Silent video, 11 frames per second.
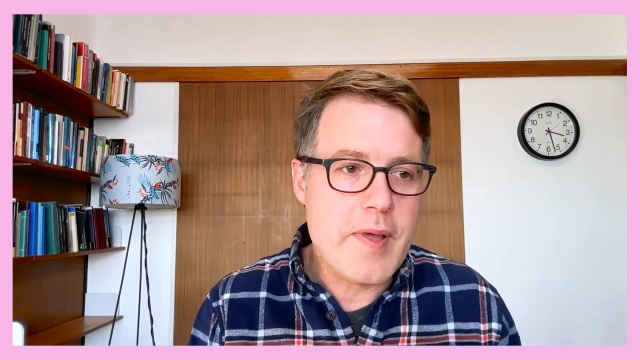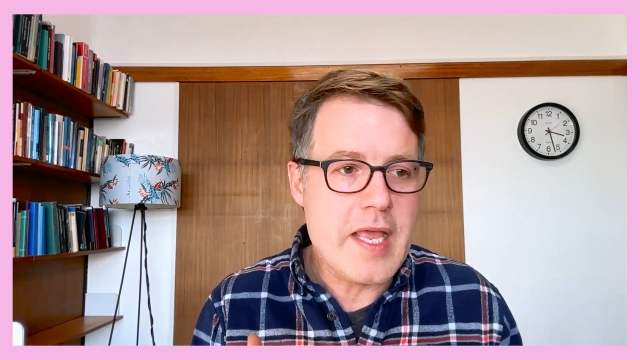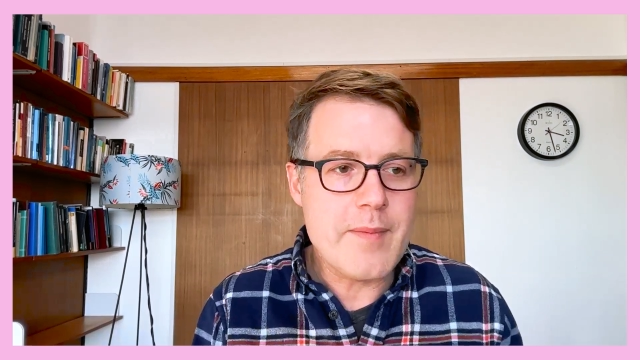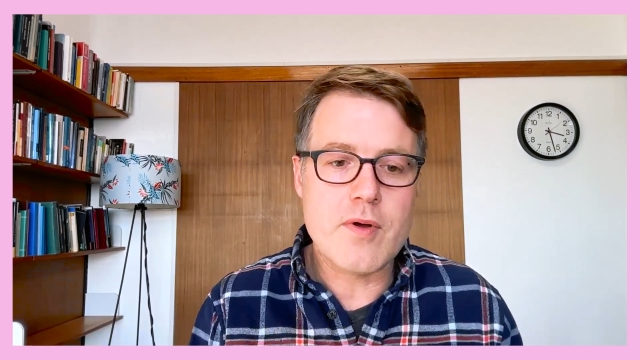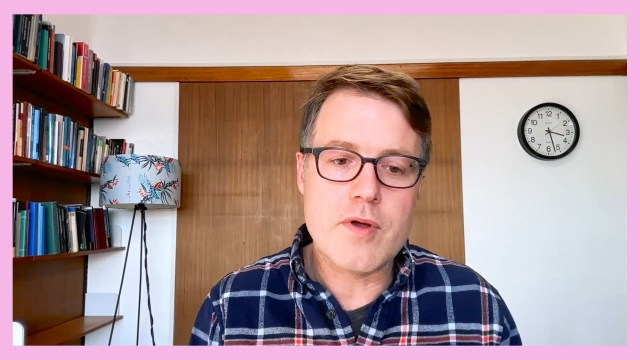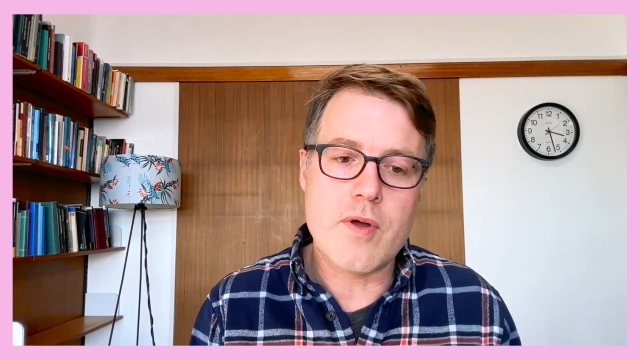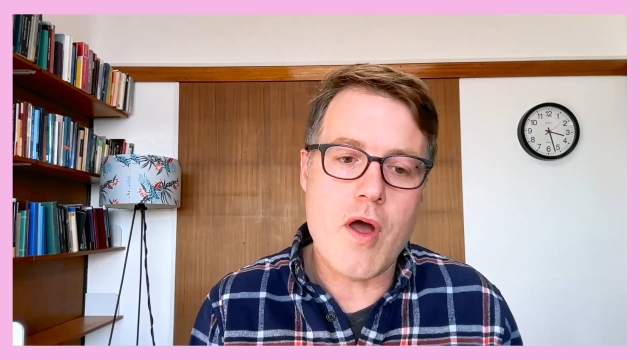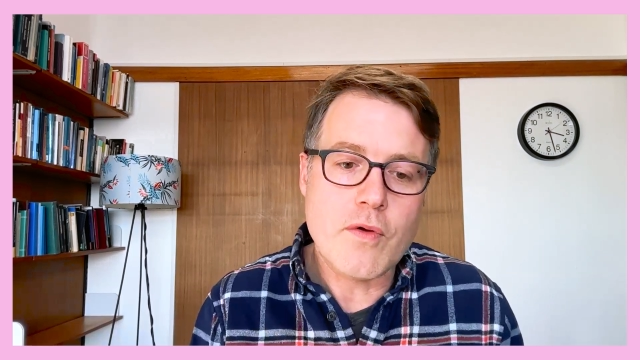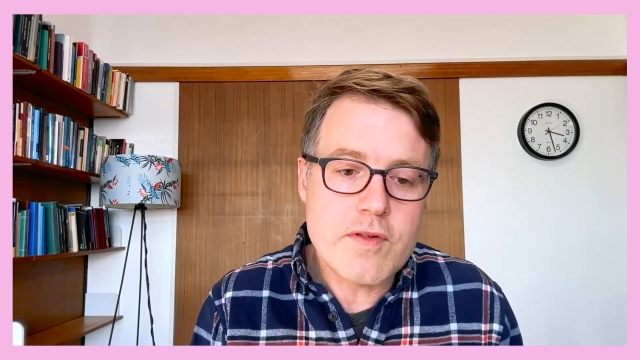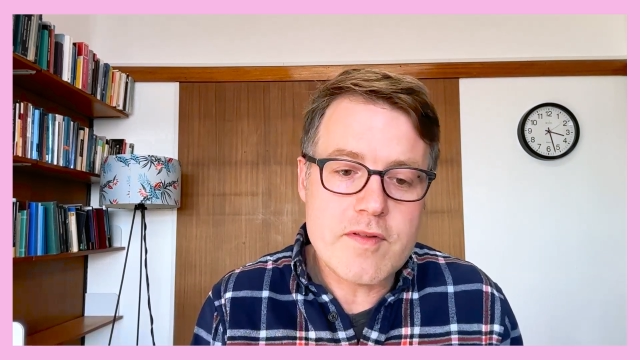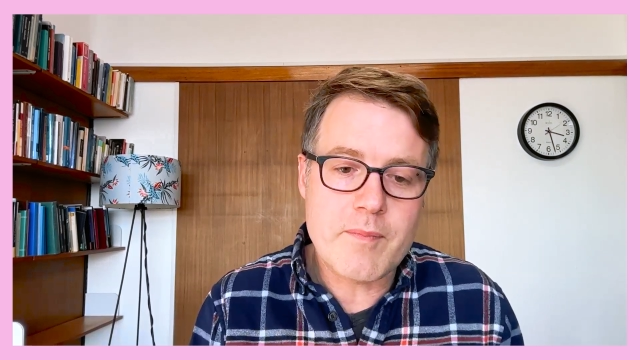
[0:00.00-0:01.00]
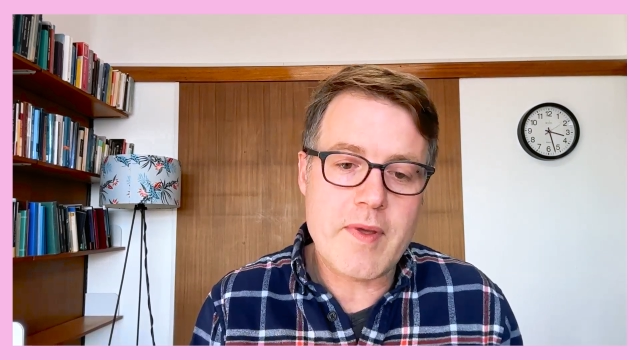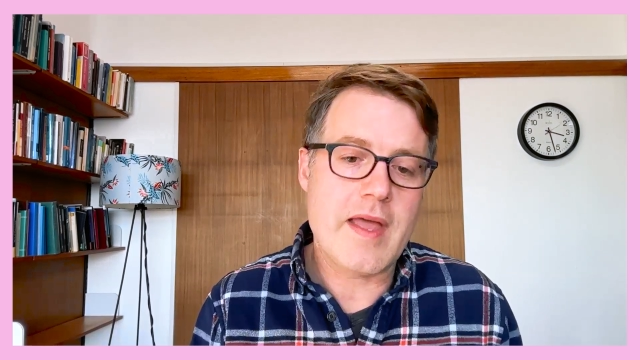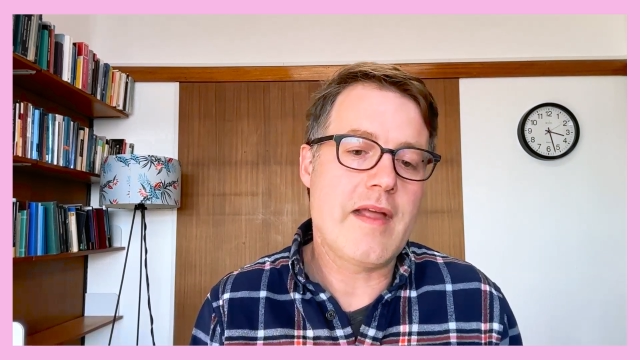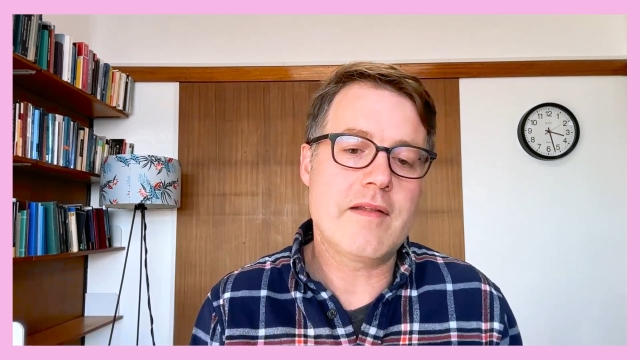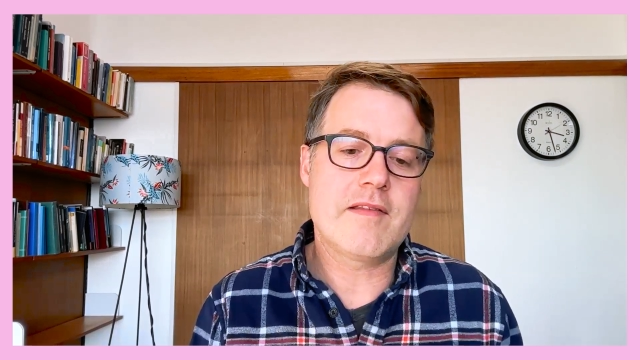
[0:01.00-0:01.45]
people who host
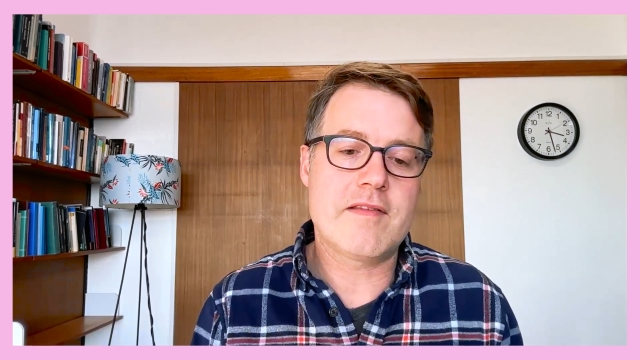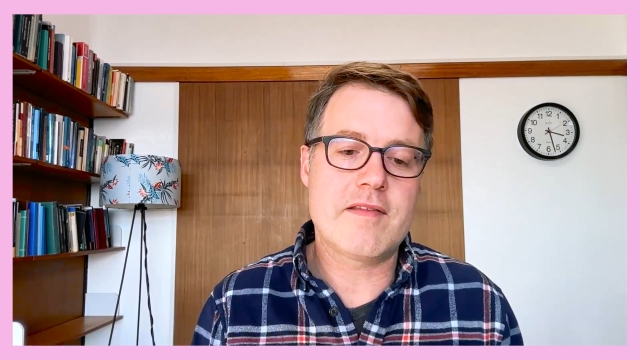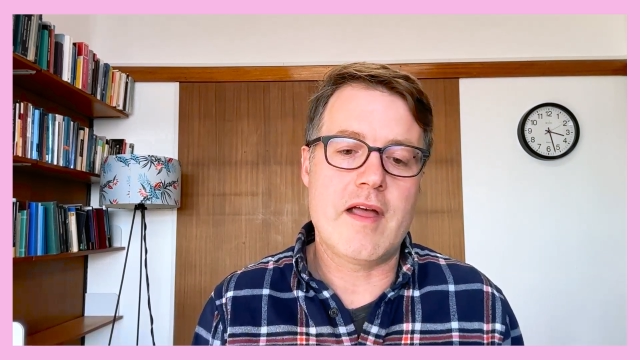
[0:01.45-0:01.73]
debates,